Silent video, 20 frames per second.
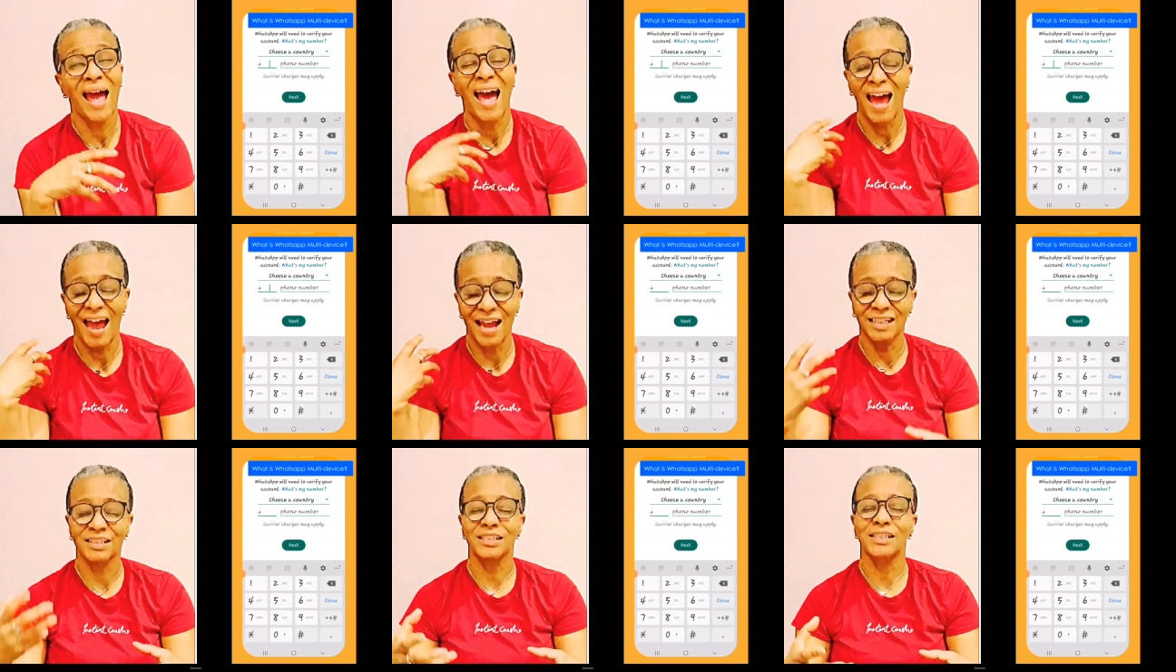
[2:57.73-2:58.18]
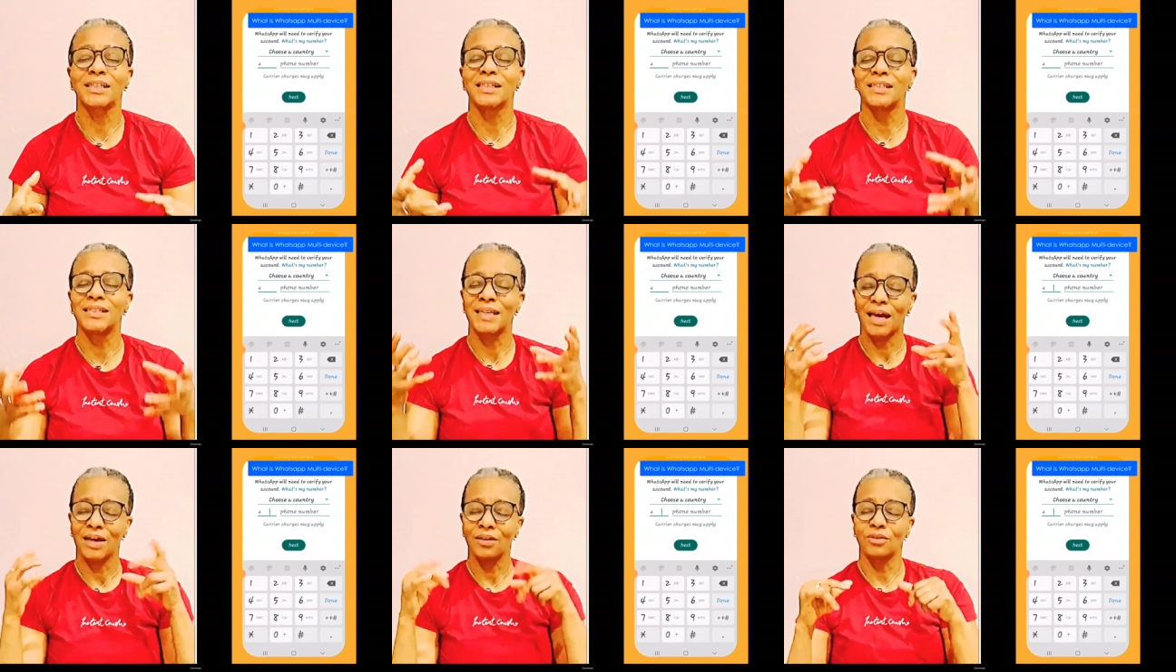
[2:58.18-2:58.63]
actually
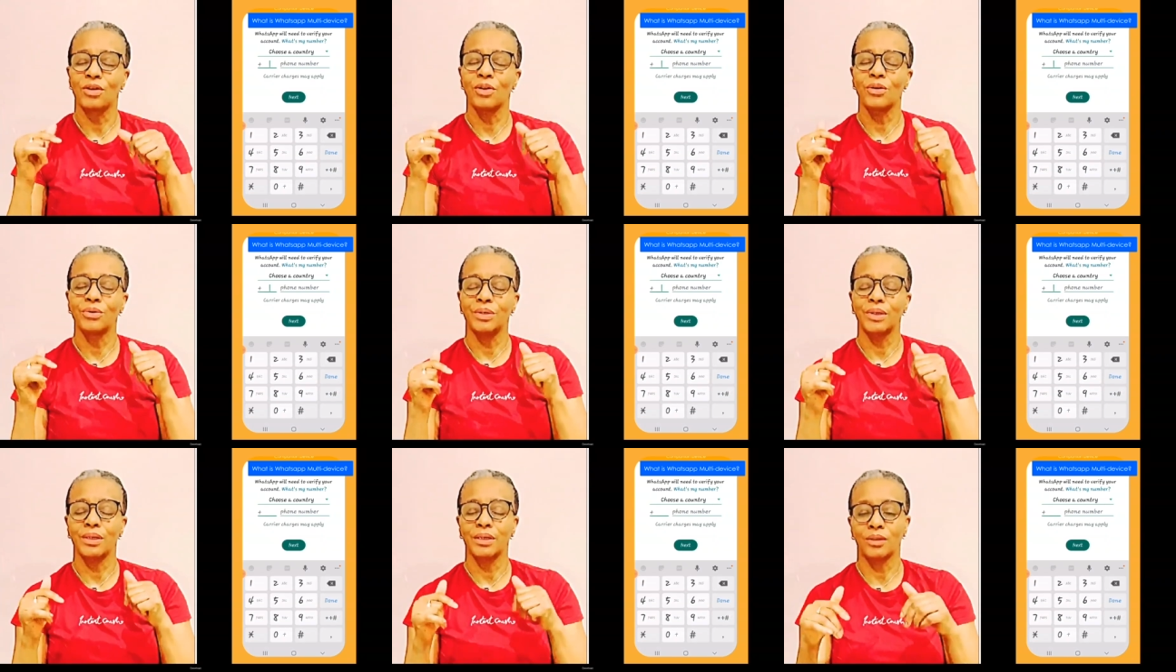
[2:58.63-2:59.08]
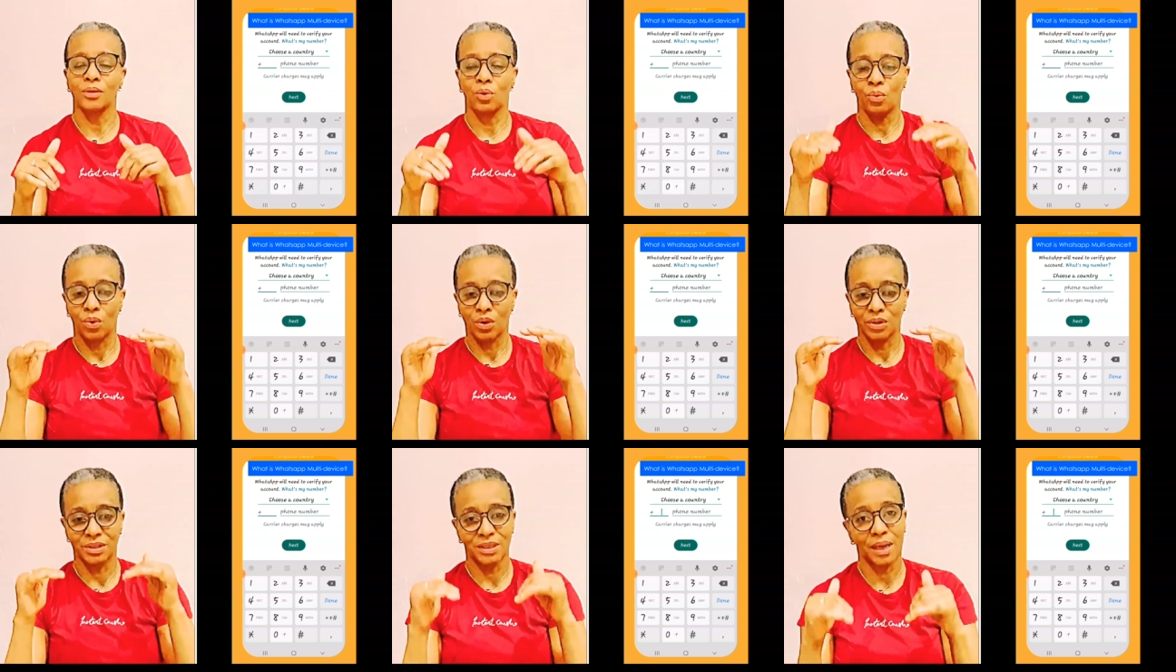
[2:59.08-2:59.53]
downloaded
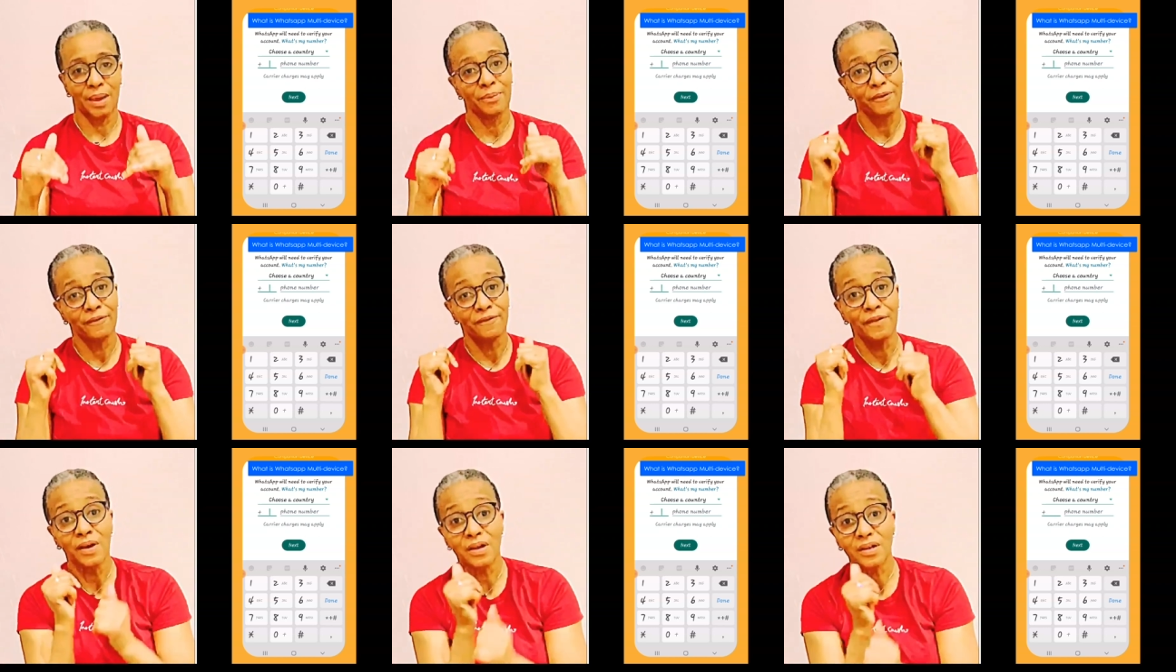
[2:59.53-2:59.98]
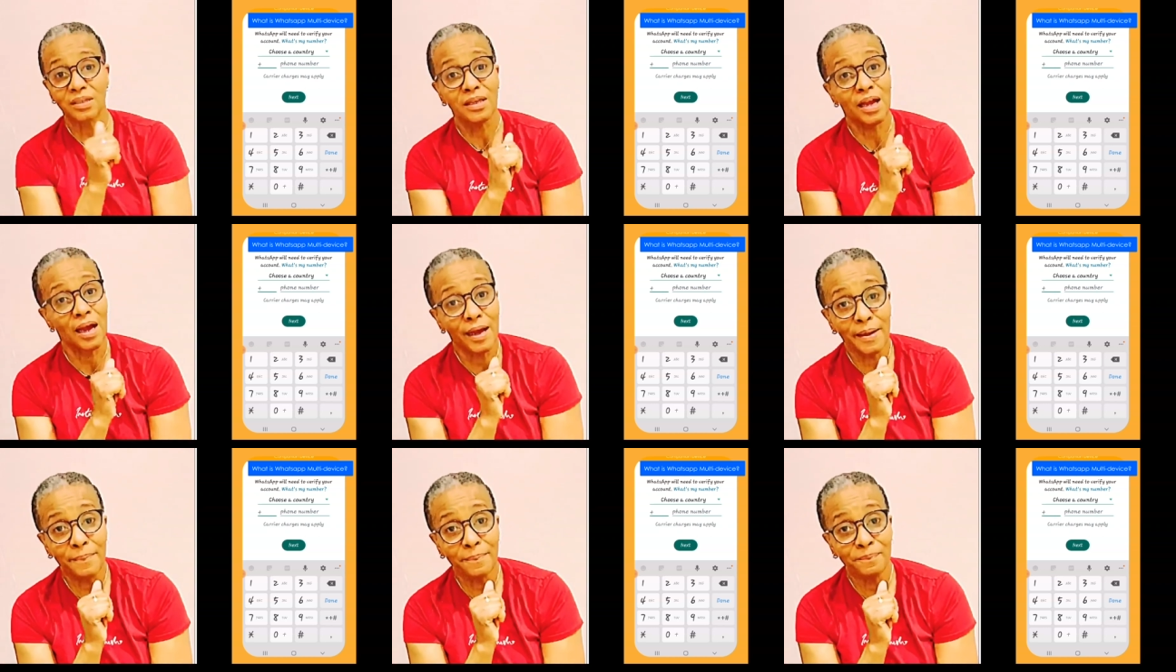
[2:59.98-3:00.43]
WhatsApp the first
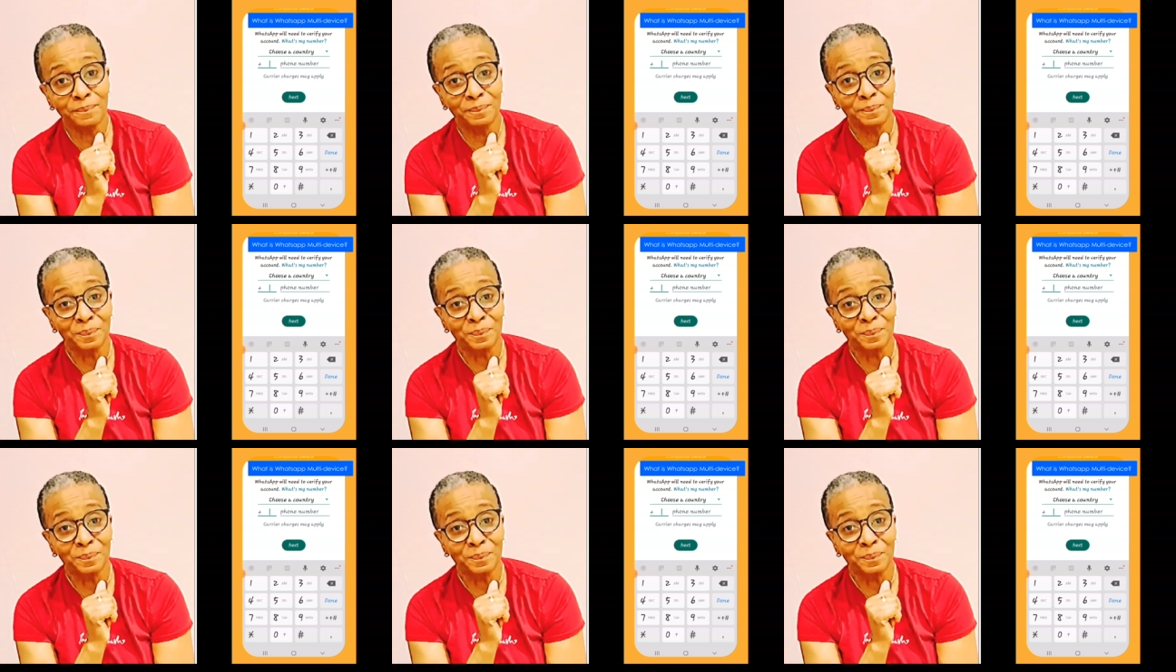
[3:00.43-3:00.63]
time,